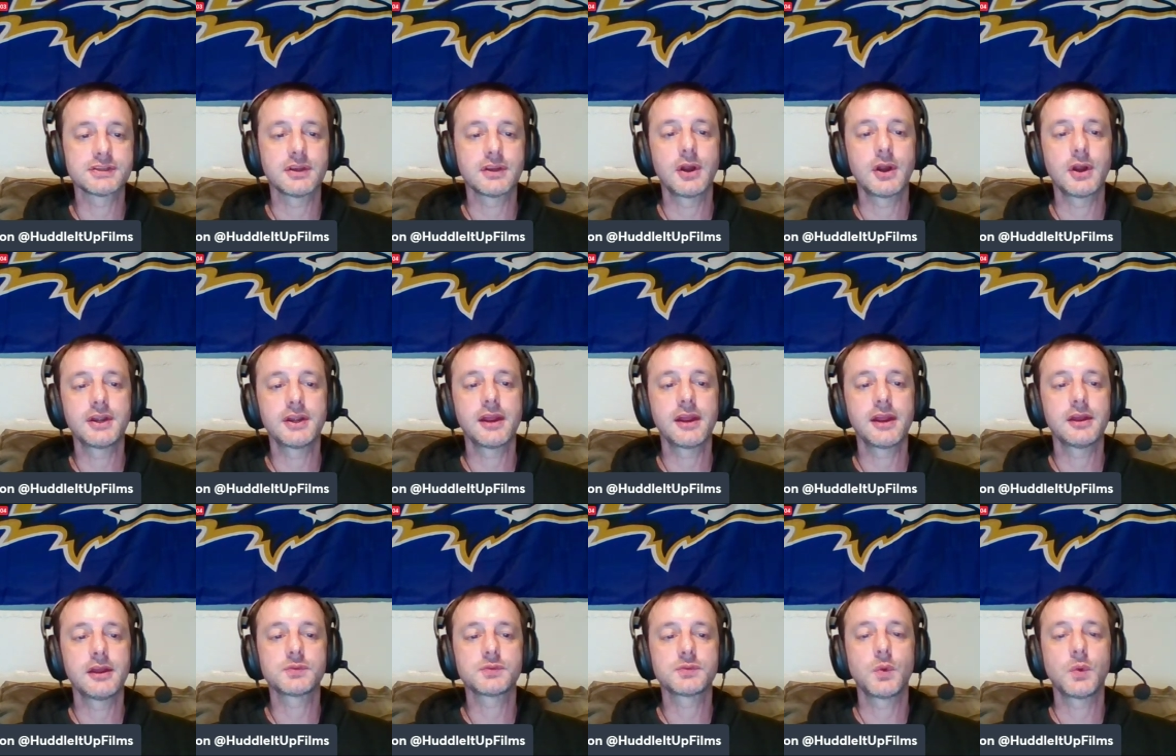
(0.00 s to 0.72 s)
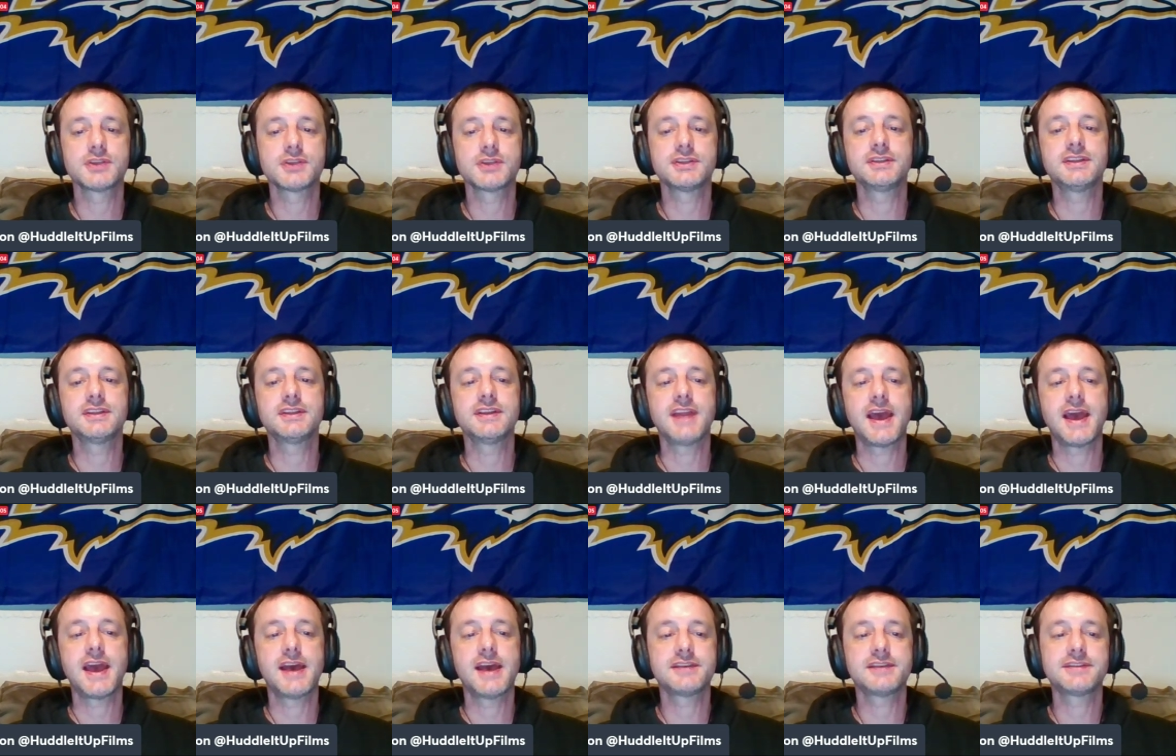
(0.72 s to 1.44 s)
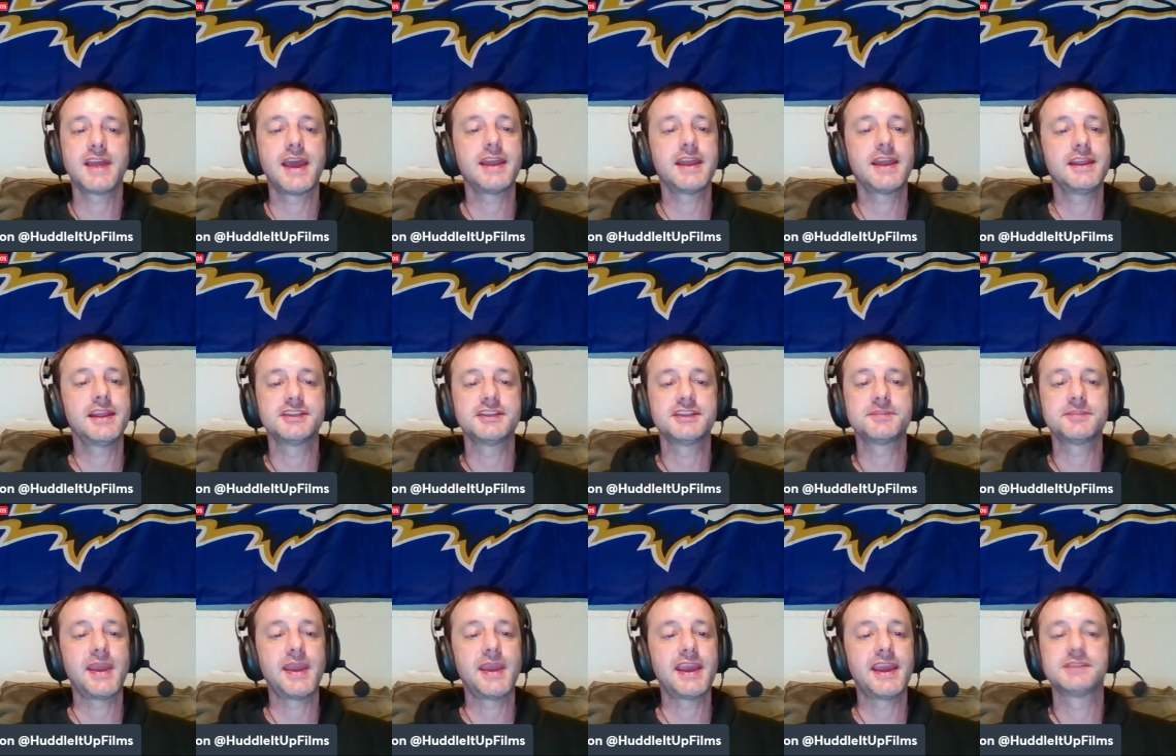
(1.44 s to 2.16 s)
and Ardarius Washington has that in
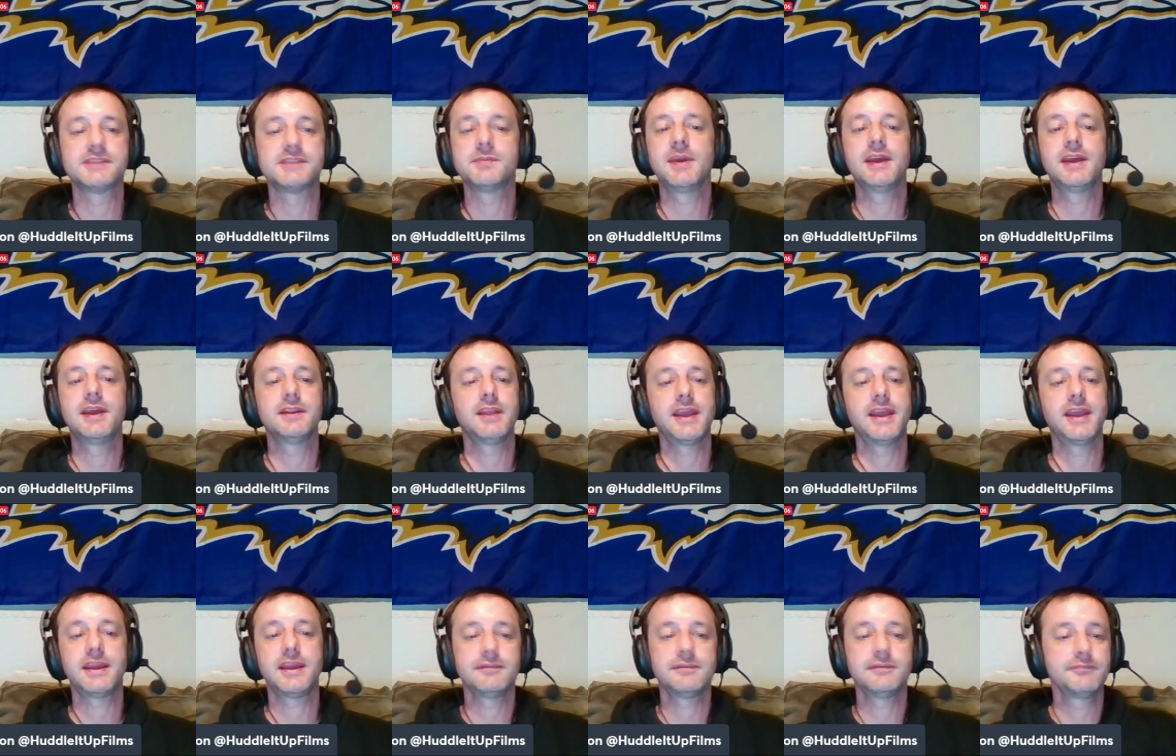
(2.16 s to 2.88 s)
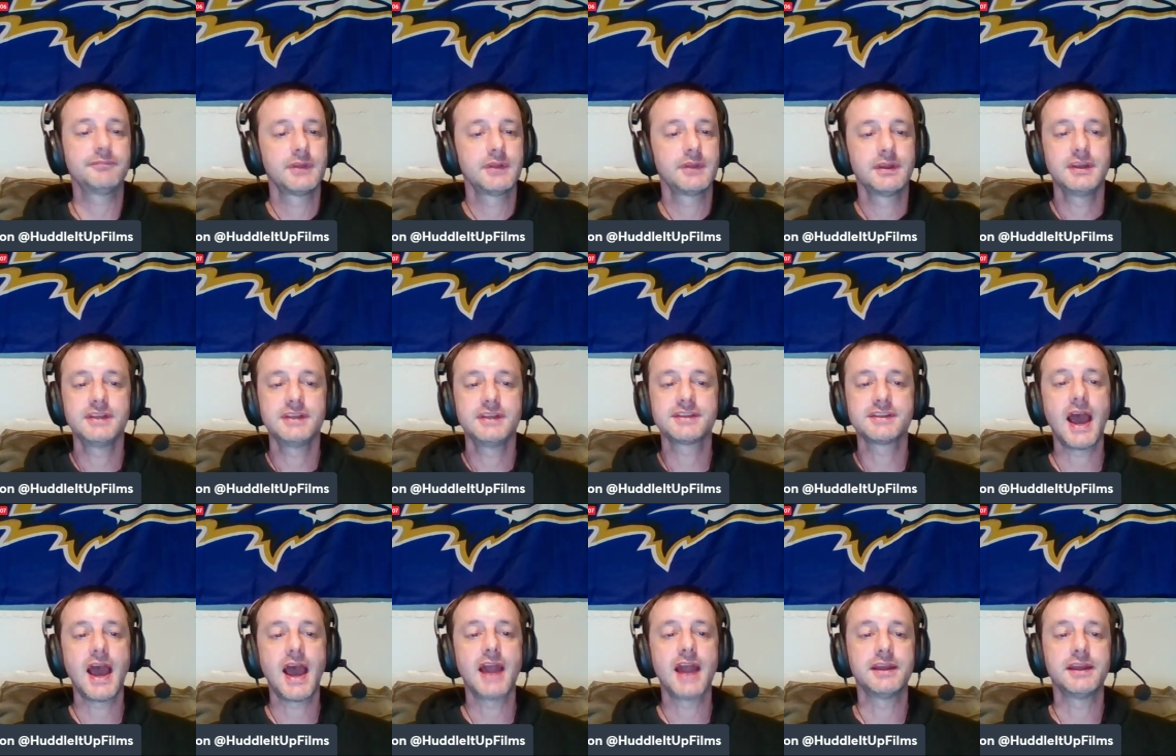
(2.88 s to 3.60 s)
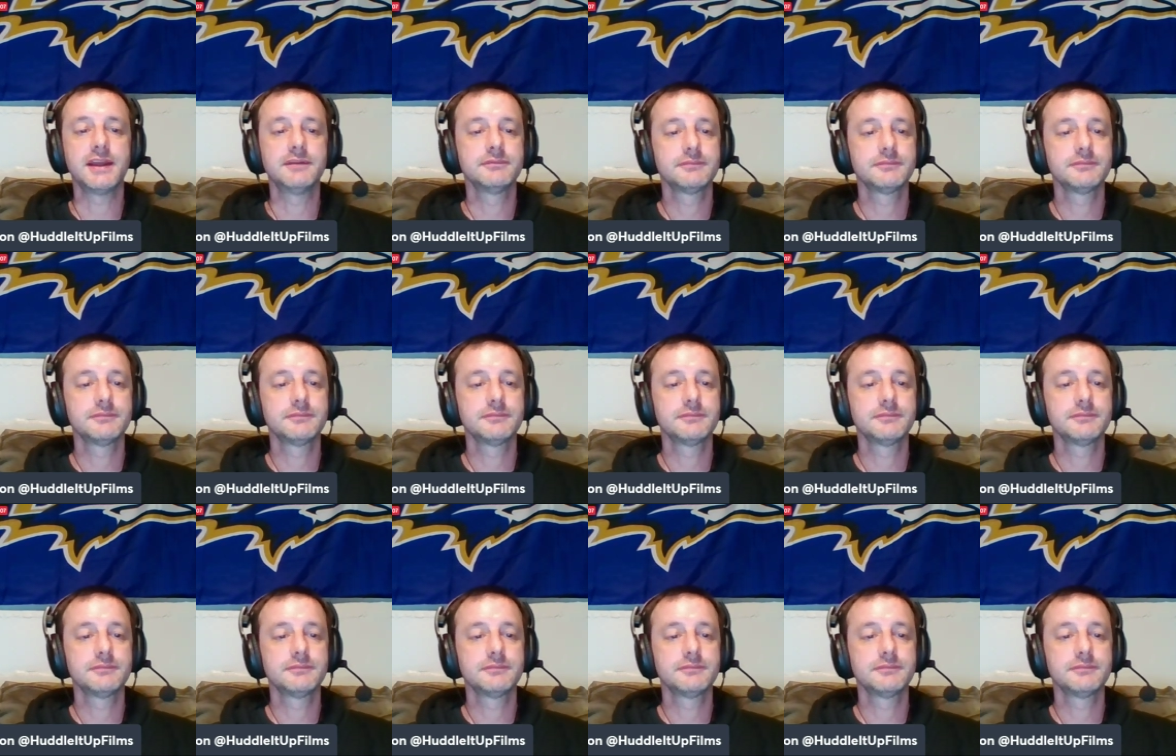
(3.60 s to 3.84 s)
spades, man. Like he's got it.